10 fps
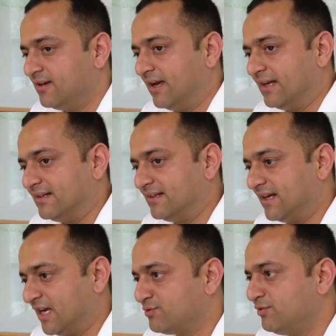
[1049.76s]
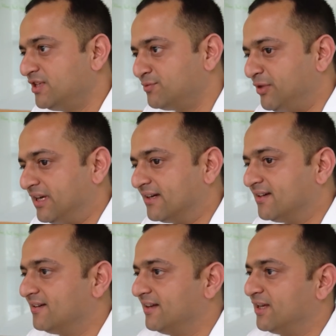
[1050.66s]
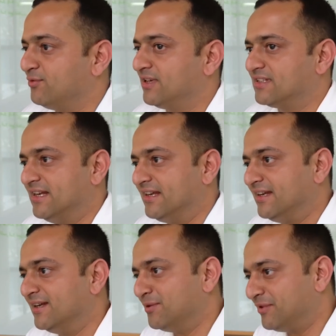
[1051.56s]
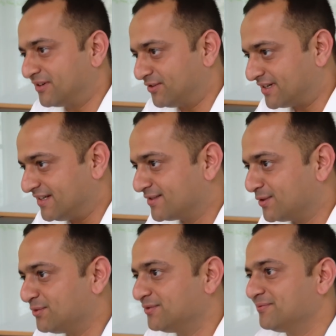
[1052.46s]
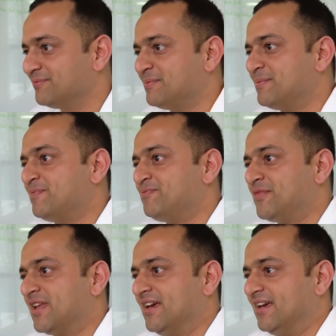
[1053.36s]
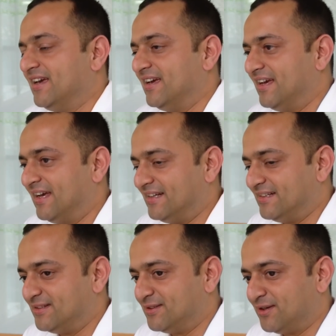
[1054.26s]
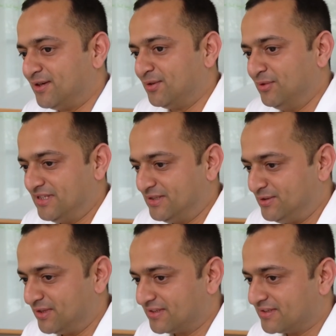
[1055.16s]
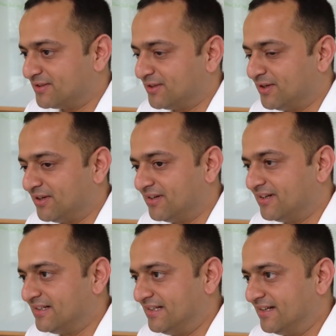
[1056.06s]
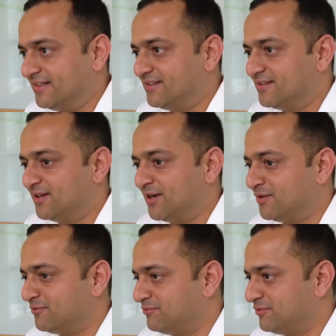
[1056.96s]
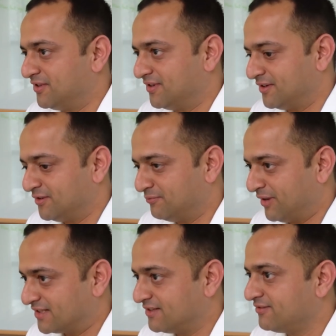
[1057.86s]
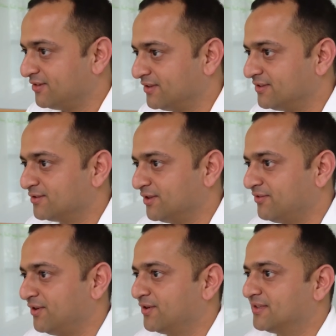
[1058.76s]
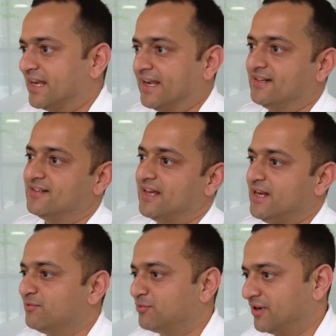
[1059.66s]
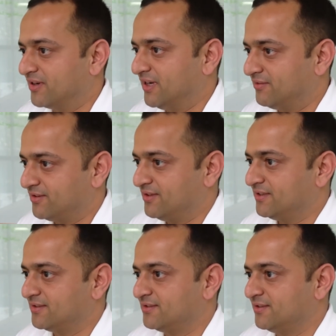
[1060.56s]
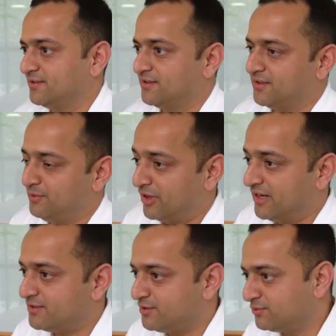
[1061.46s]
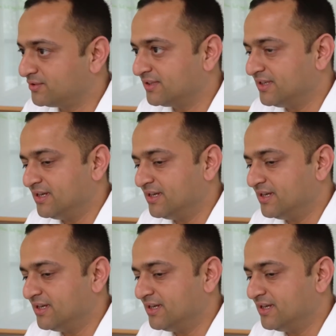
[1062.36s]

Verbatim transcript: and as we speak like we are selling in 11 countries now and uh, we just uh, did a, a, massive launch of our second line of product after this uh, Himalayan chews